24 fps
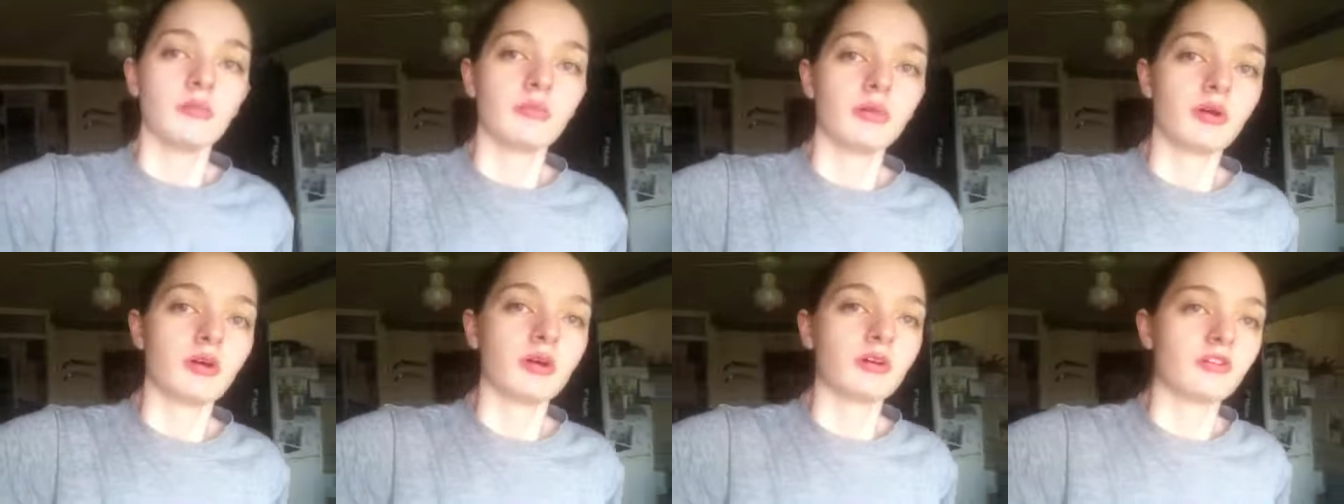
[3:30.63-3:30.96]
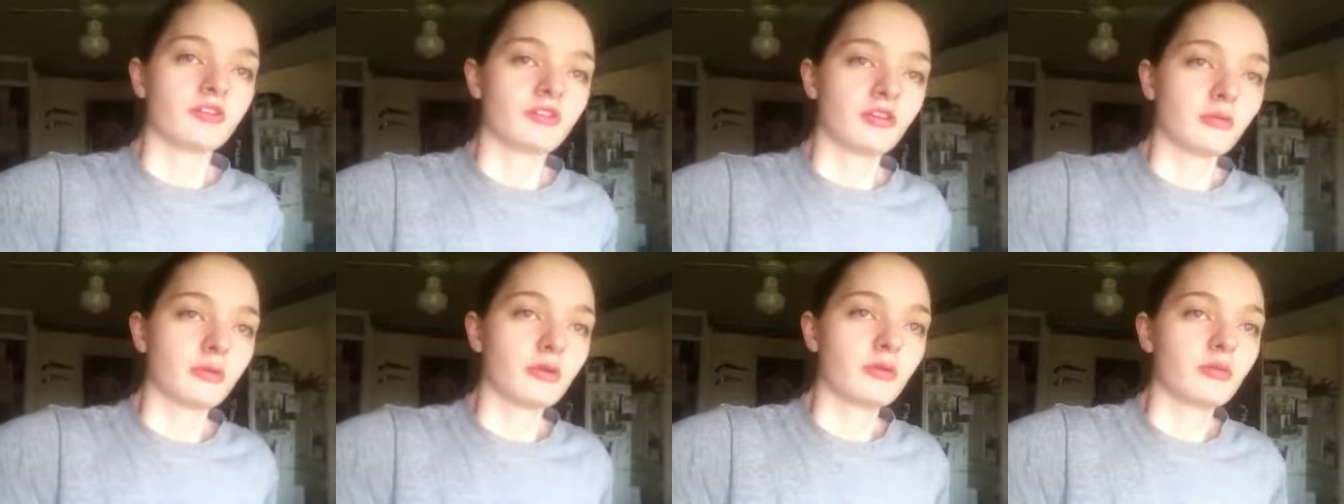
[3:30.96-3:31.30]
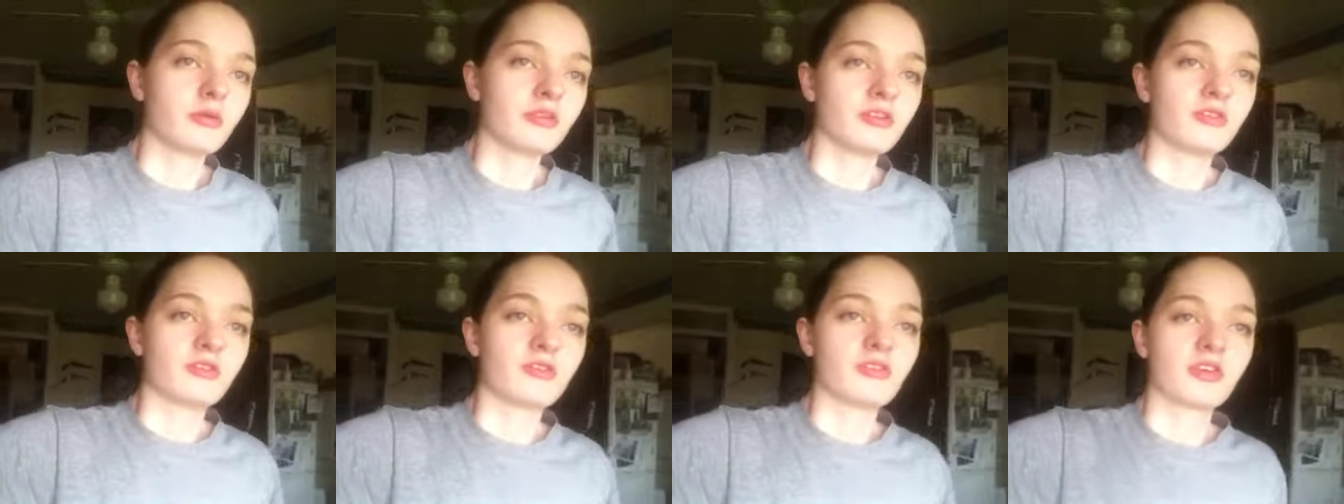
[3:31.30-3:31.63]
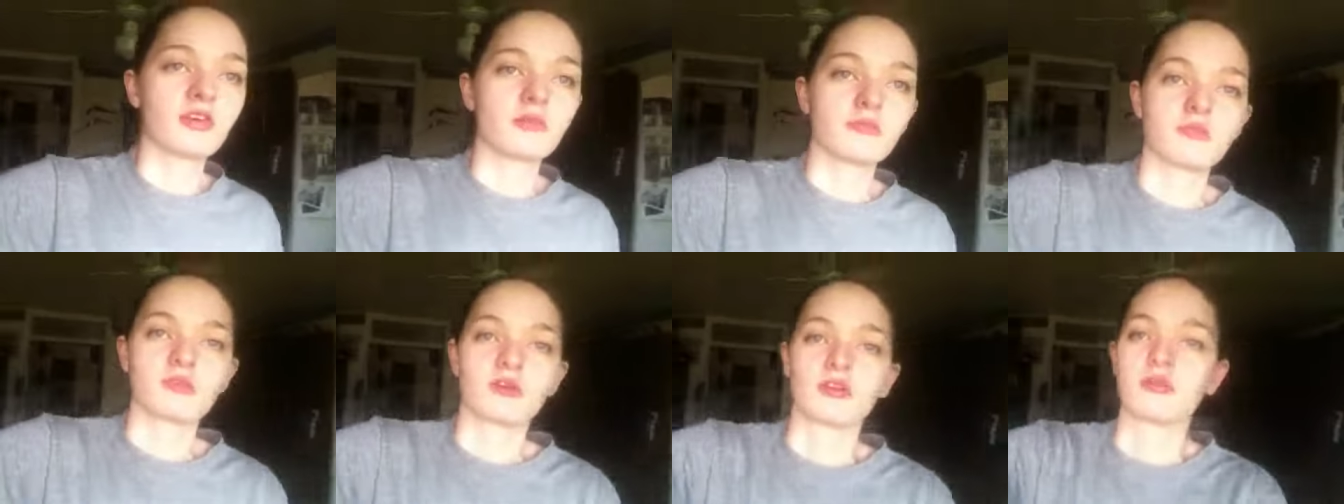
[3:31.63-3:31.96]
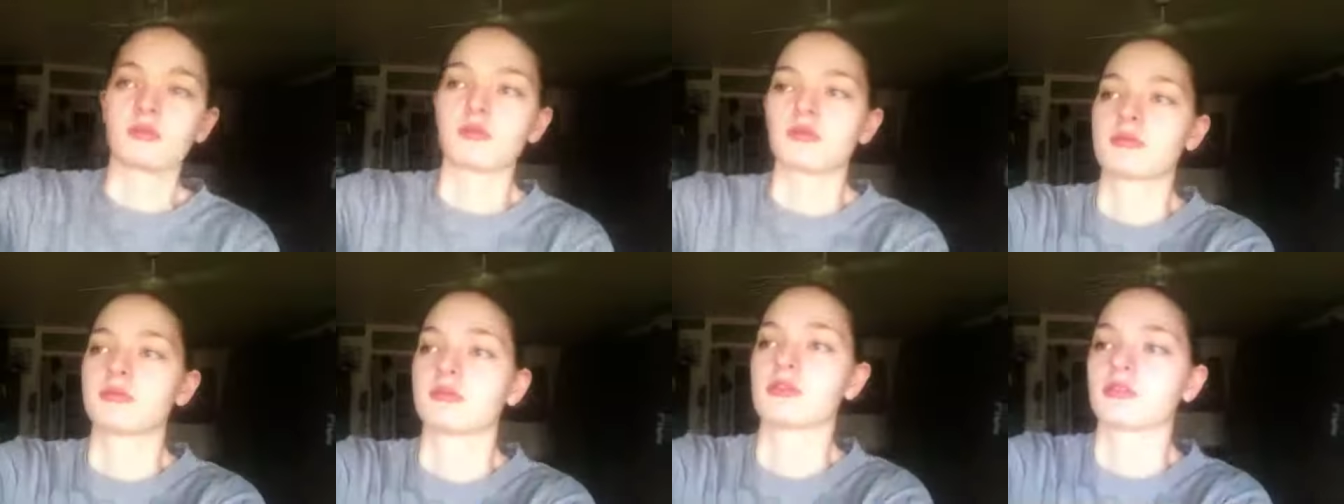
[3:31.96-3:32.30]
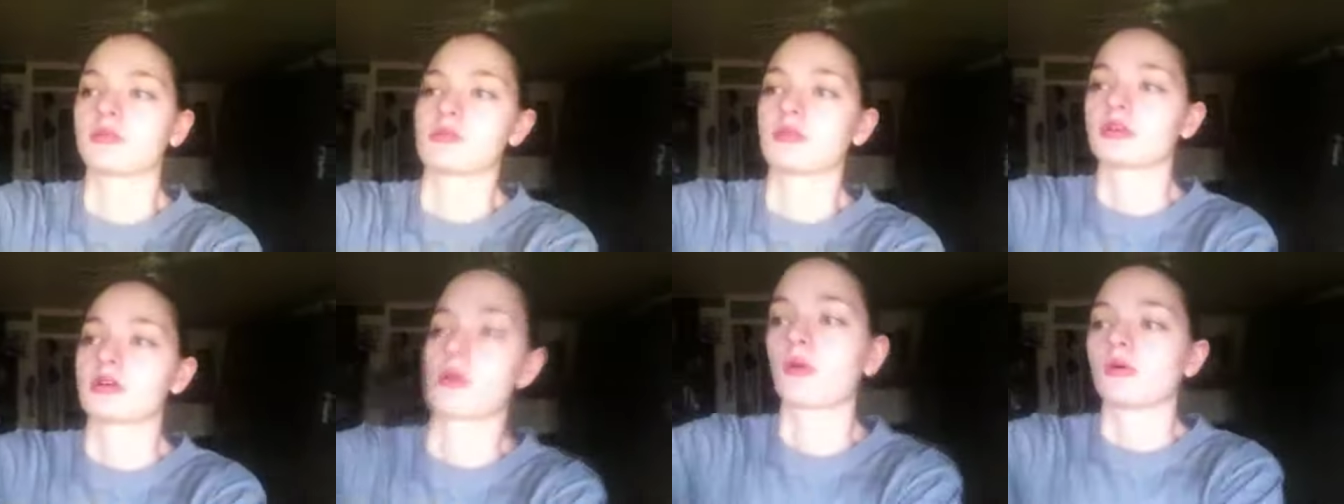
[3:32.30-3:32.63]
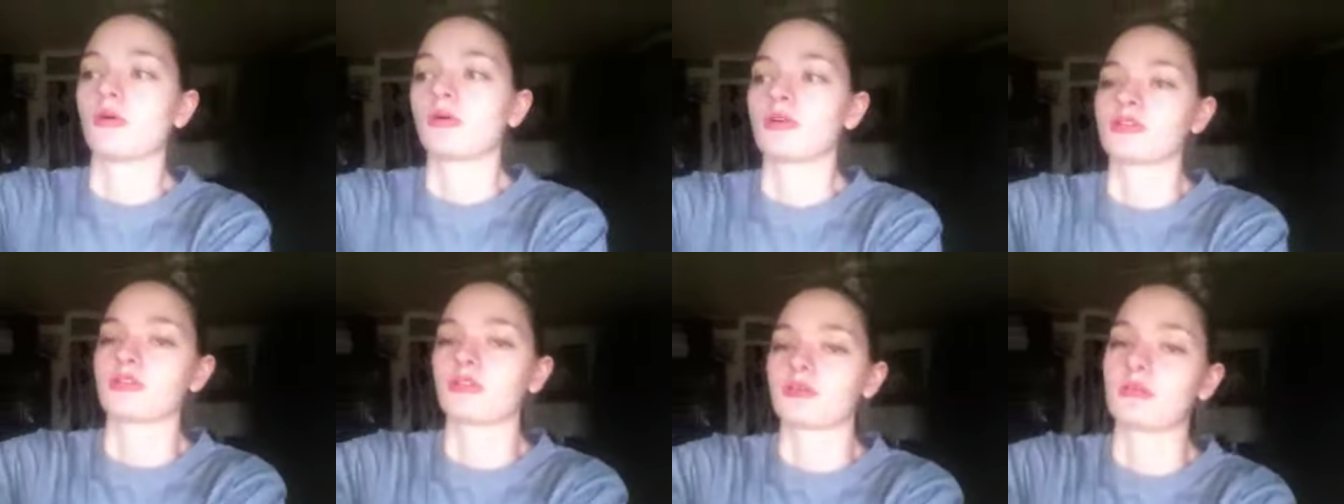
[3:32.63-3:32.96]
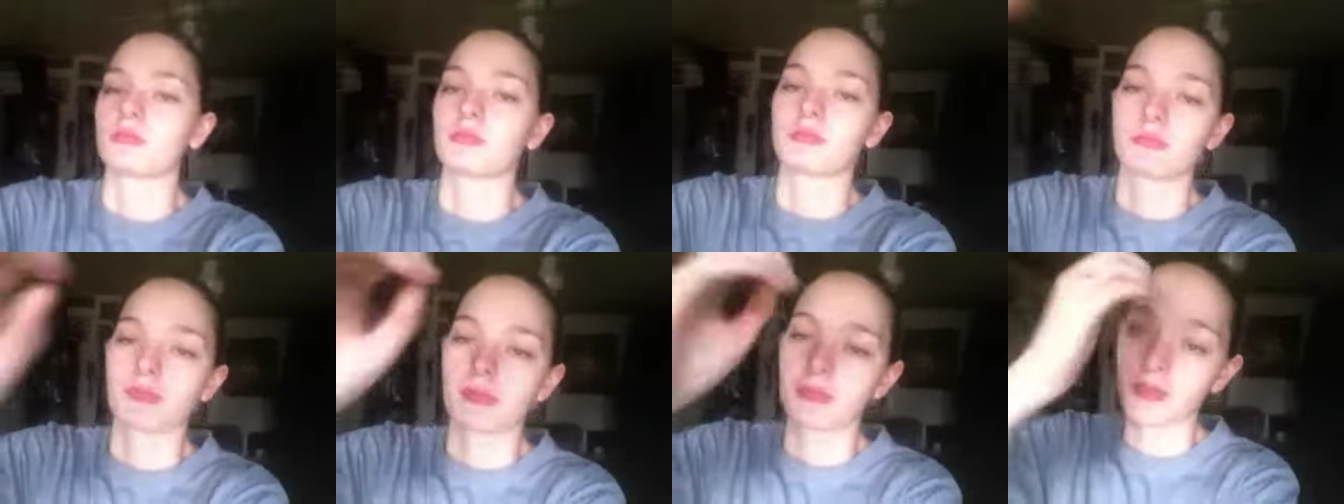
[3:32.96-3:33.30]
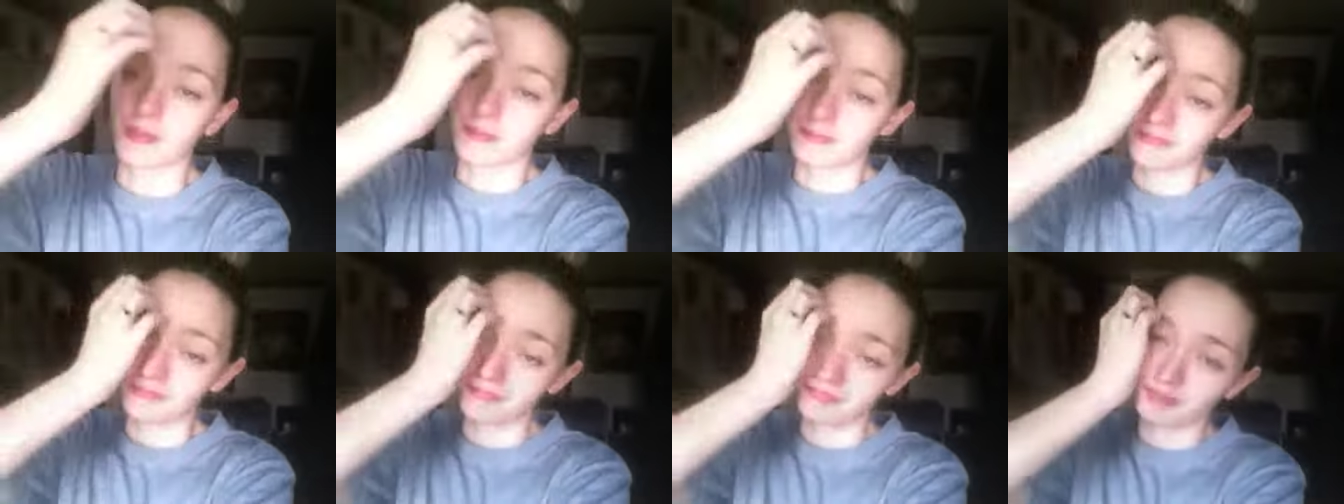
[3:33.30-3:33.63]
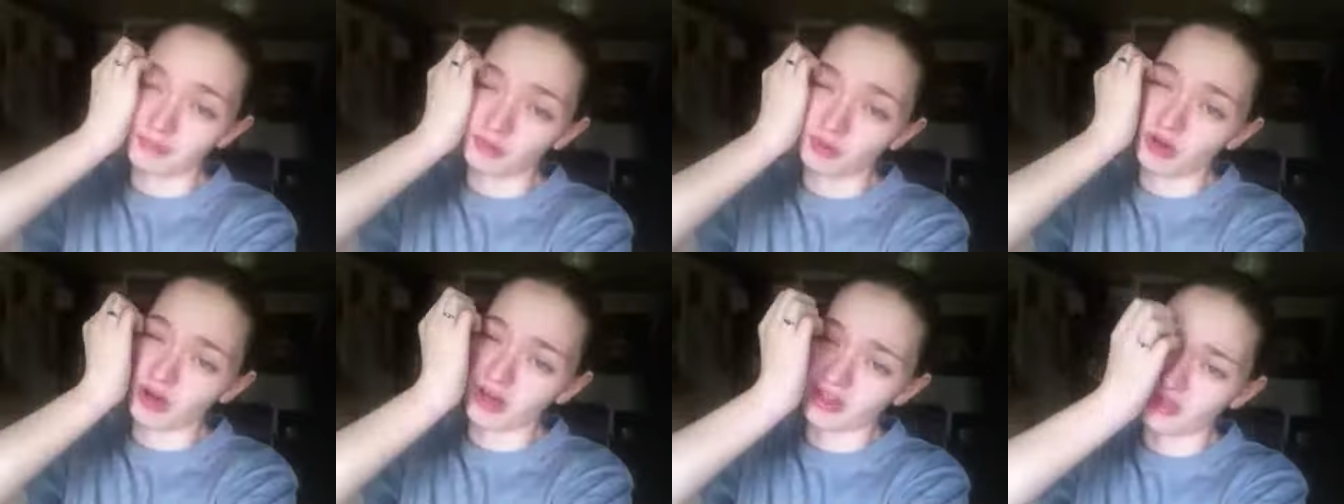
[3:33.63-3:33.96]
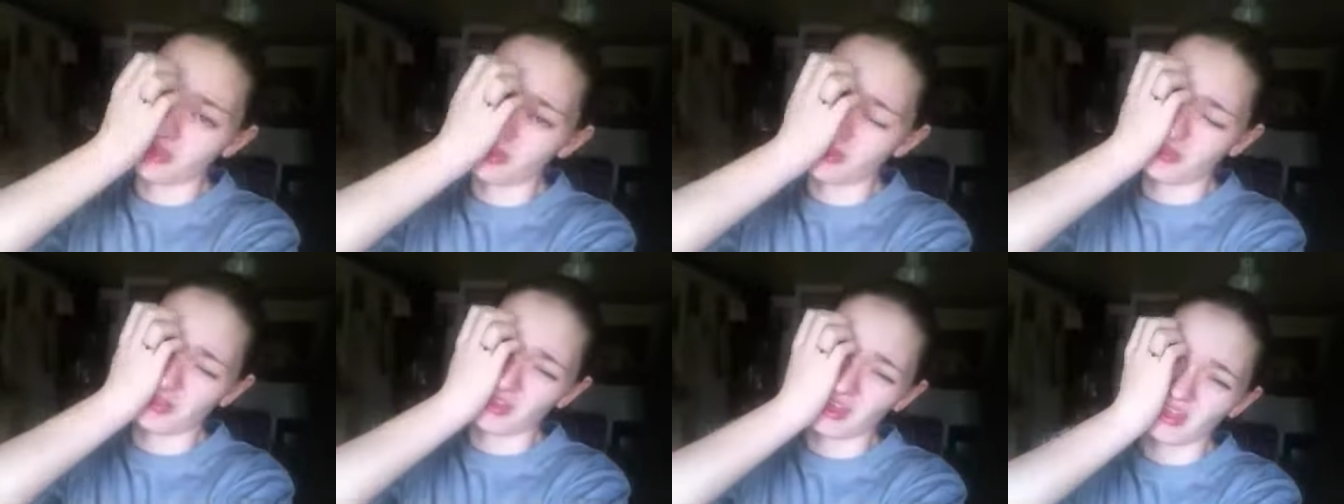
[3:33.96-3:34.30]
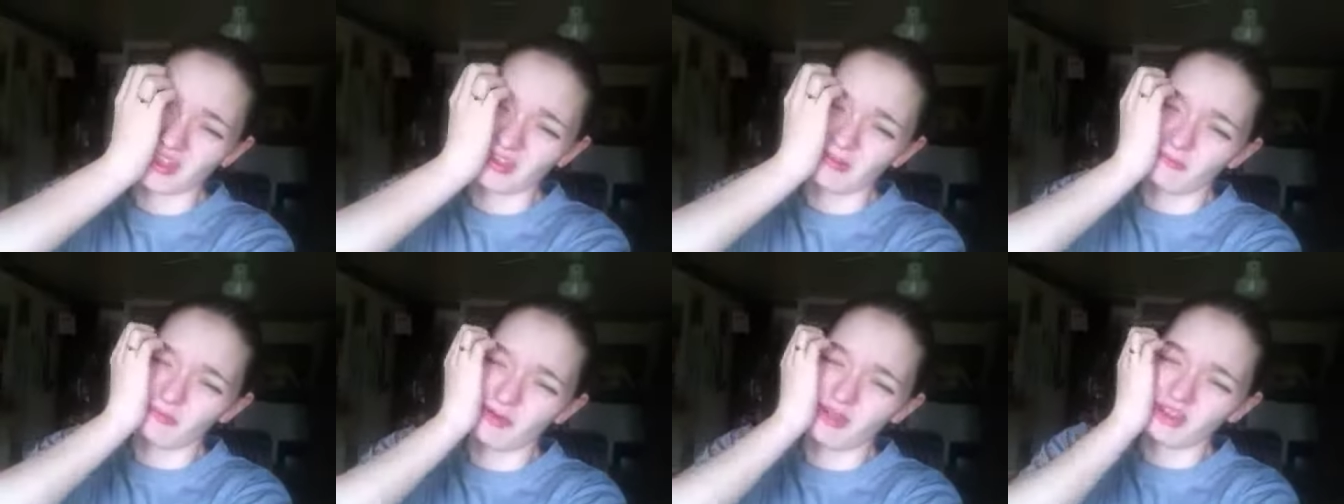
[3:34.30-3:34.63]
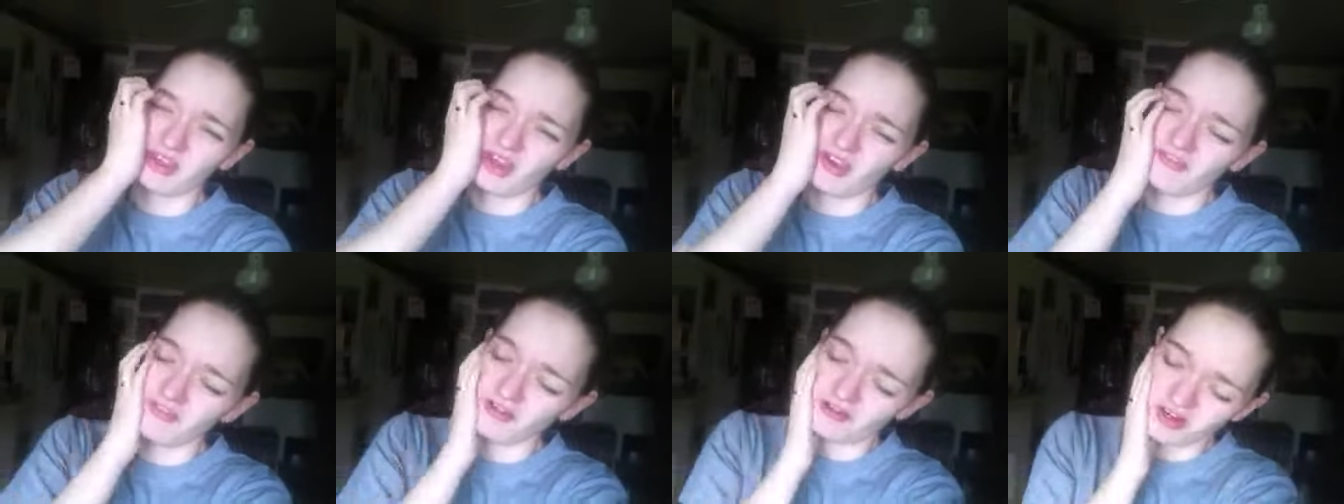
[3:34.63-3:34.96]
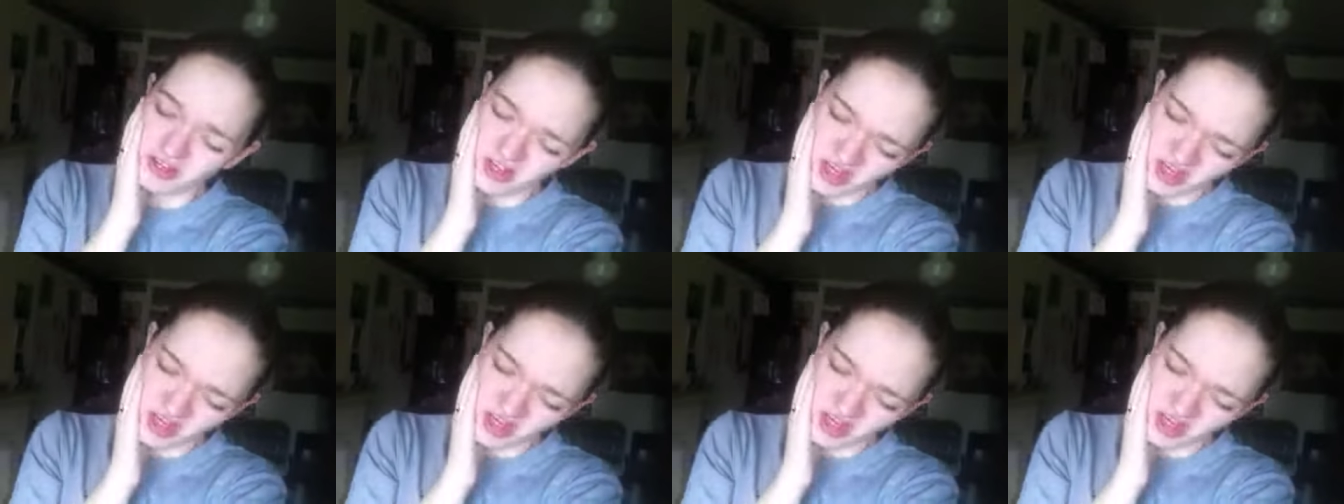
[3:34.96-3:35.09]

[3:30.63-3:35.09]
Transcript: But some of the ones I've seen other people do look awesome, but I think they've been there for